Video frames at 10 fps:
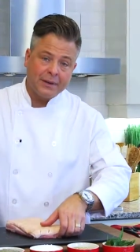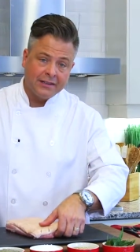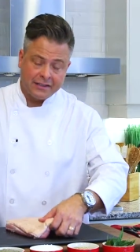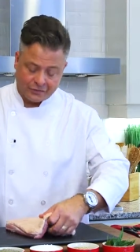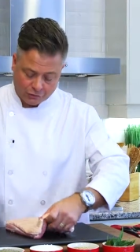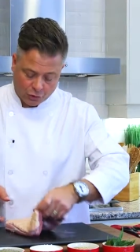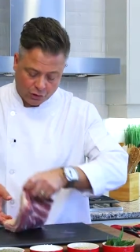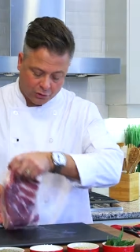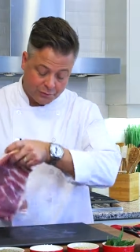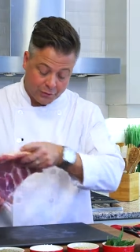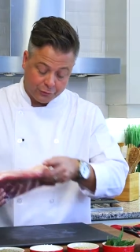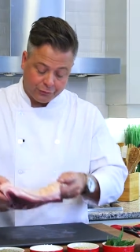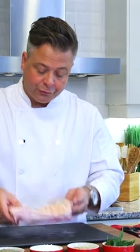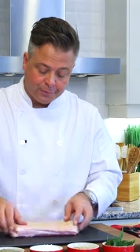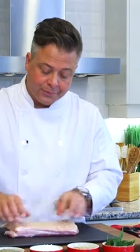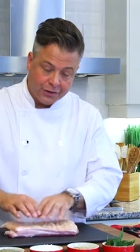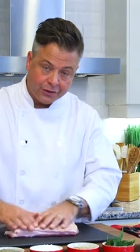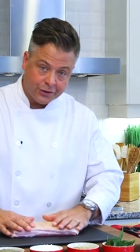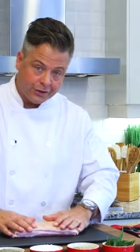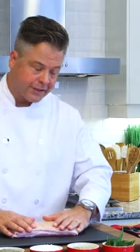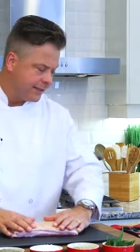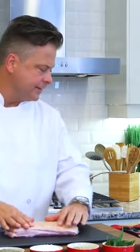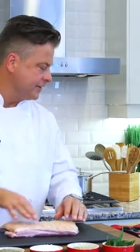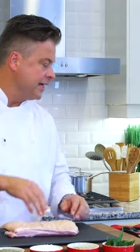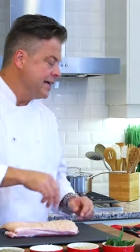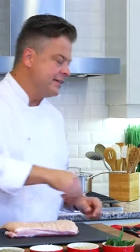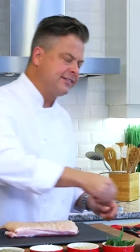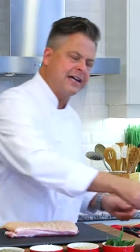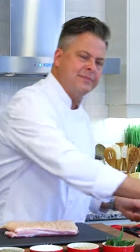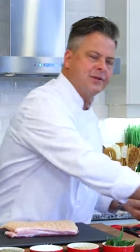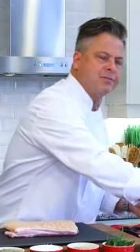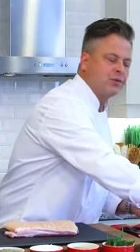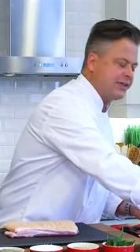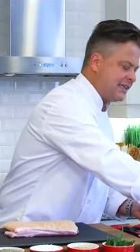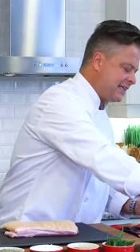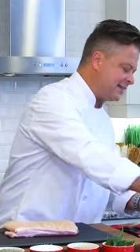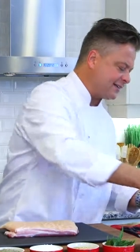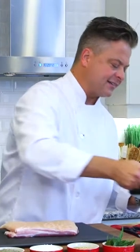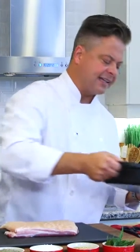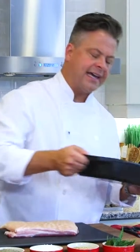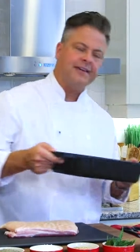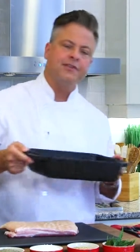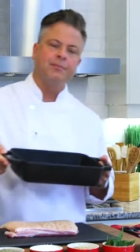belly scored with those familiar cuts, it's time to preheat this heavy